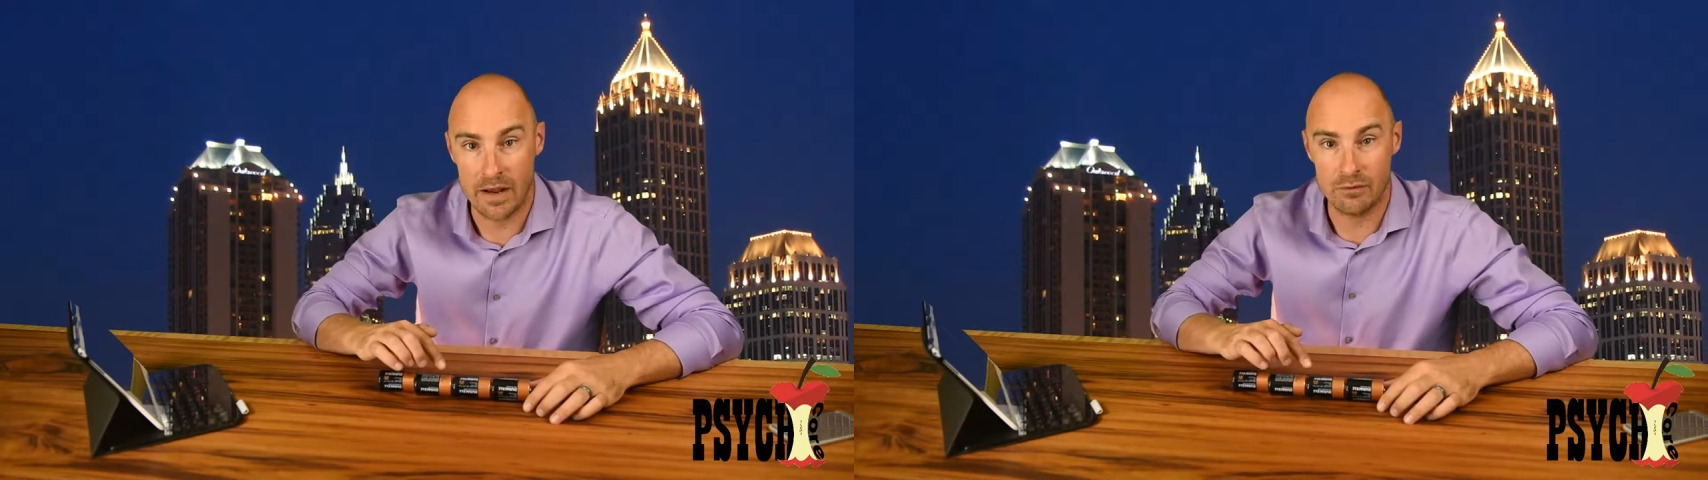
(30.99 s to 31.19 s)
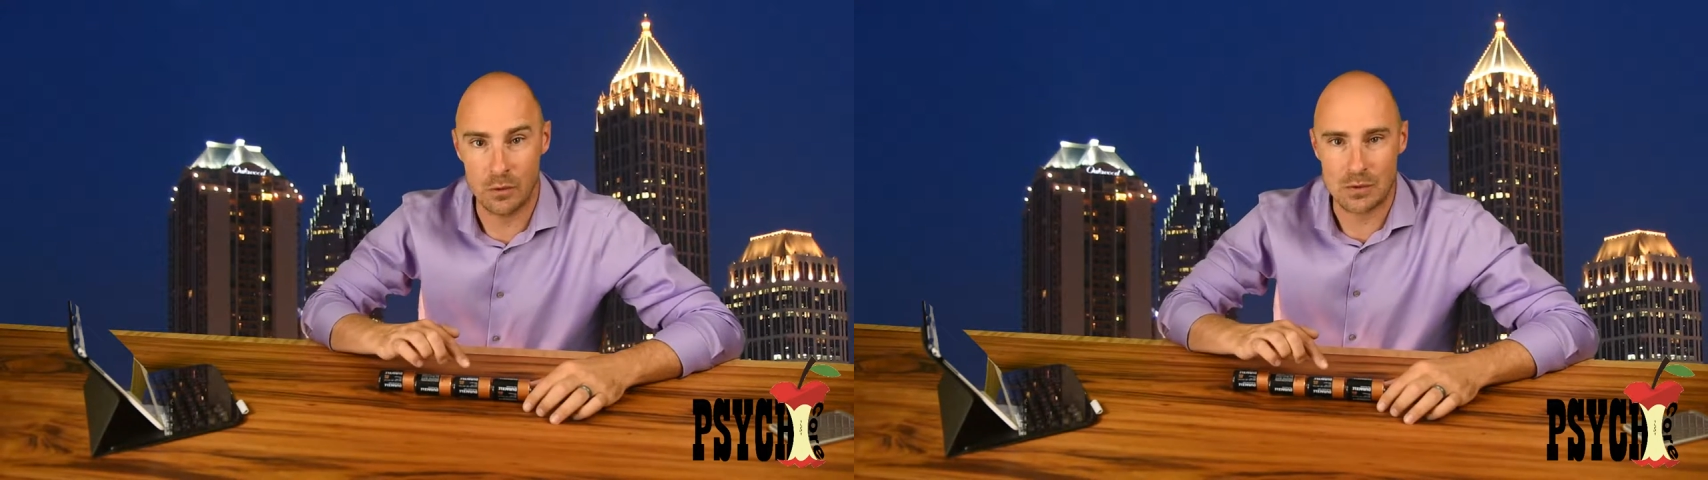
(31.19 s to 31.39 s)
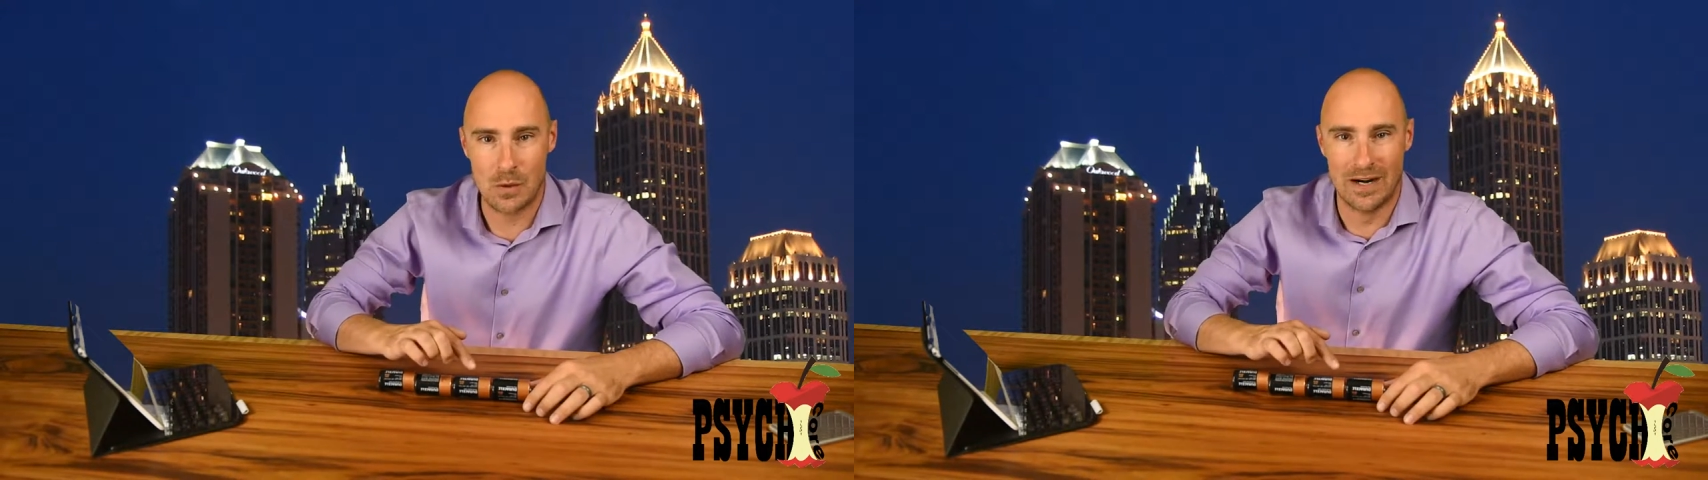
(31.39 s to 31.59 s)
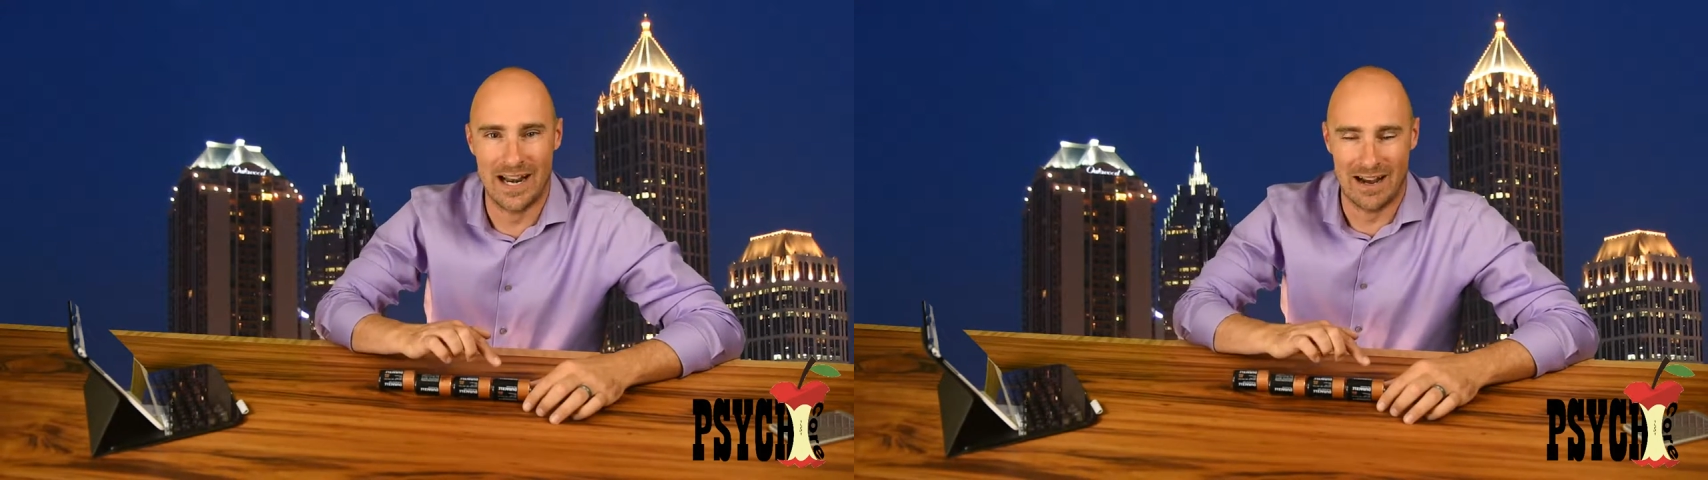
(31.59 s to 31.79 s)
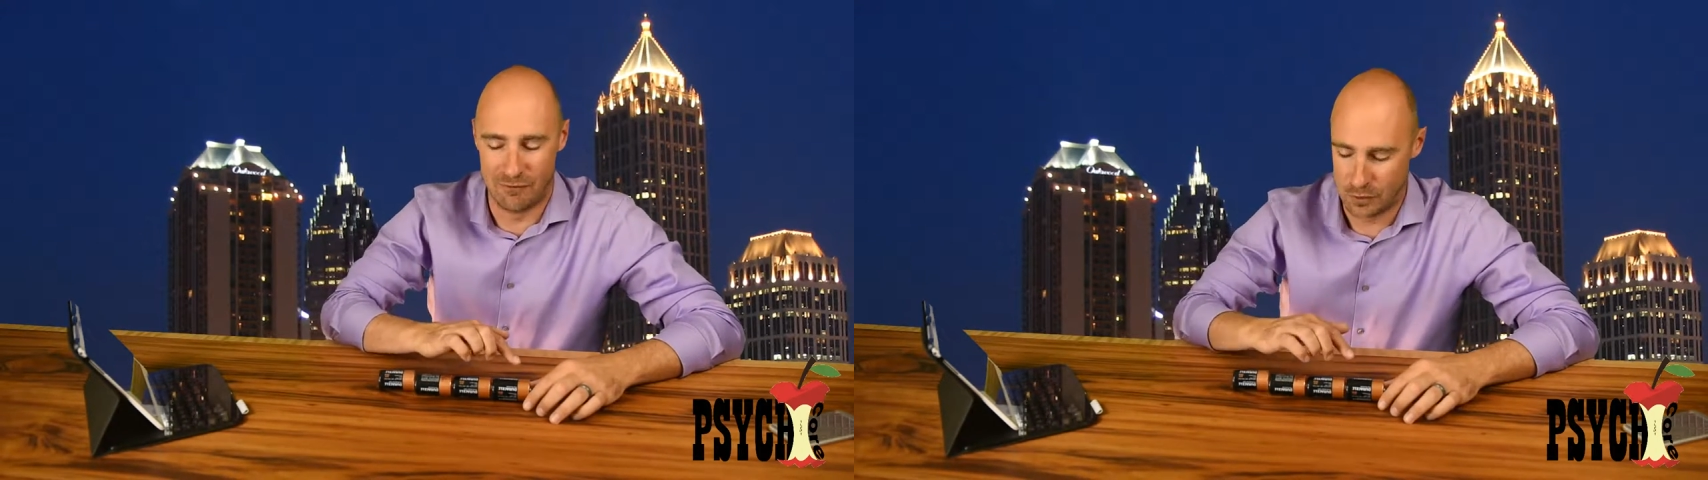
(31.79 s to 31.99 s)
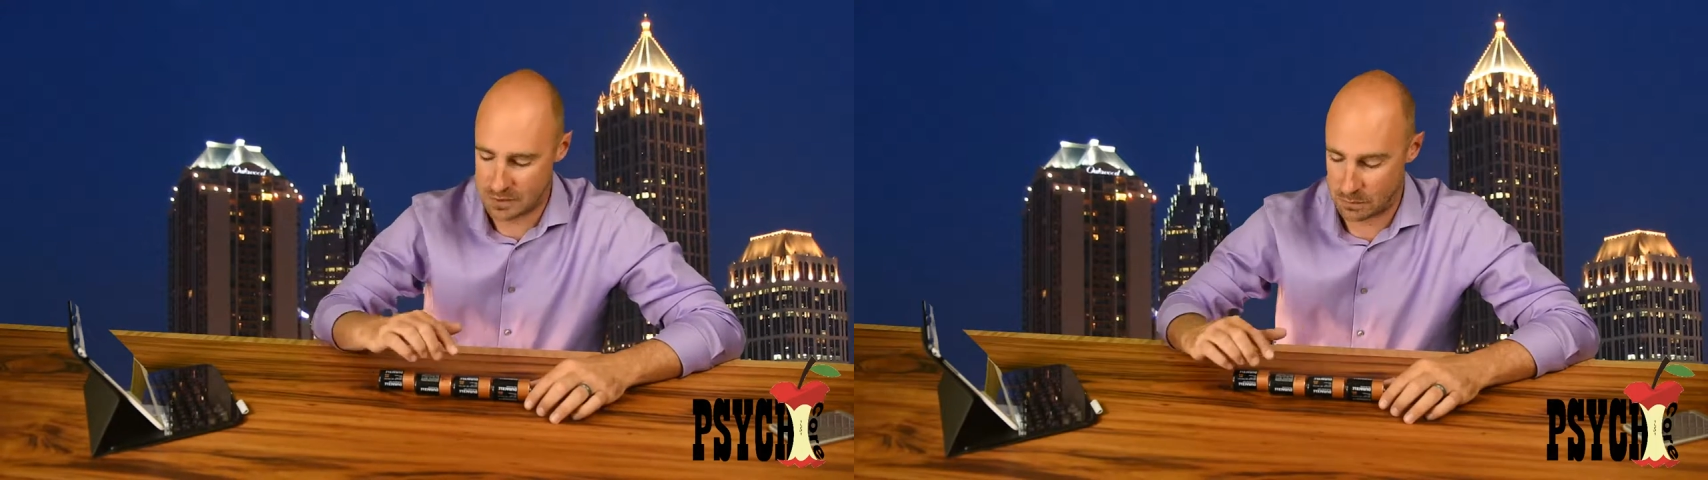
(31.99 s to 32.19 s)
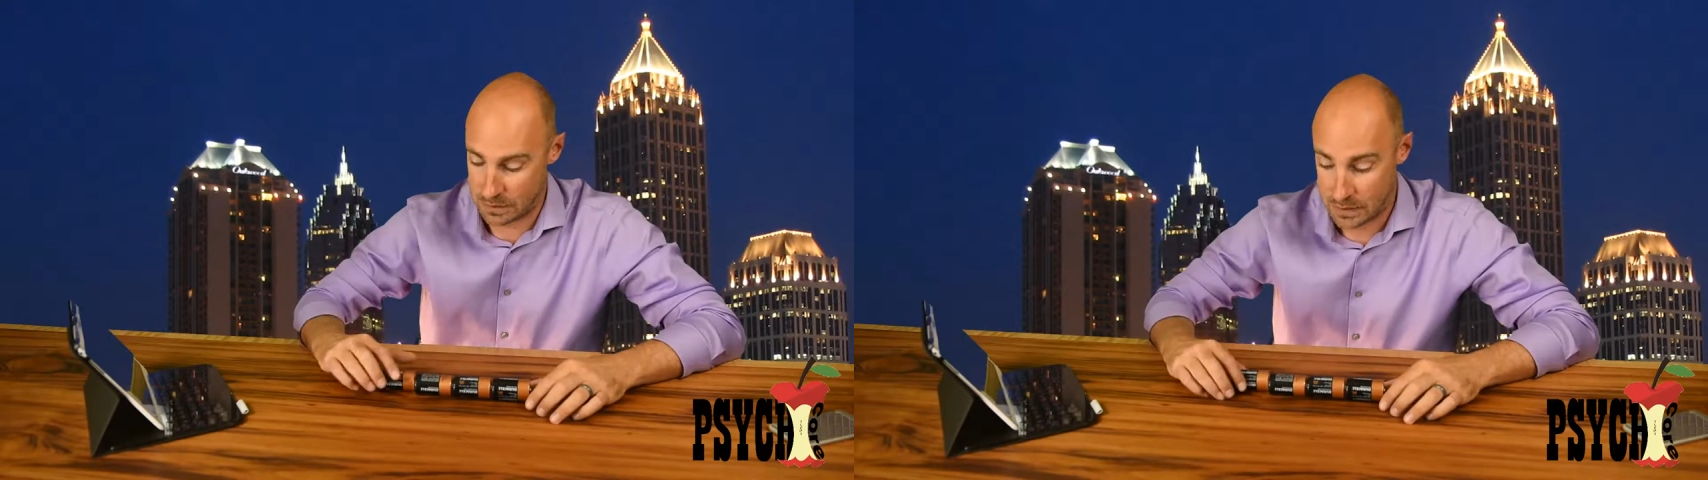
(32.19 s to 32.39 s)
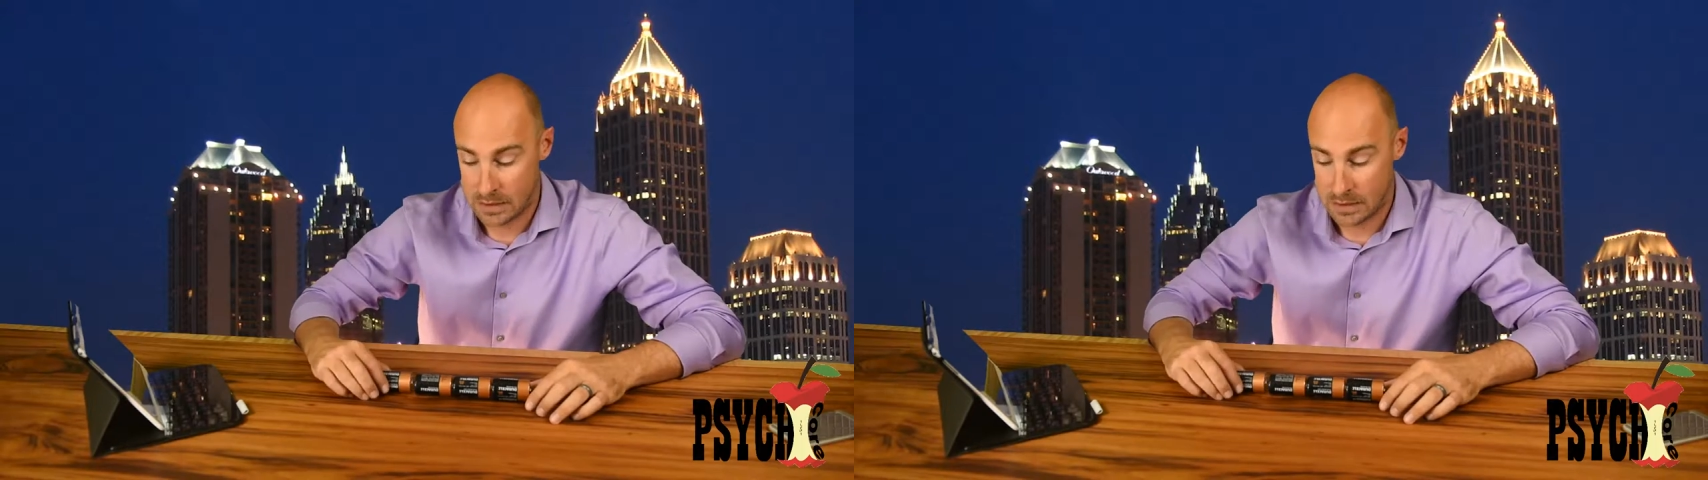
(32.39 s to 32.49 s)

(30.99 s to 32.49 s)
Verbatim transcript: half volts, and one and a half volts, and one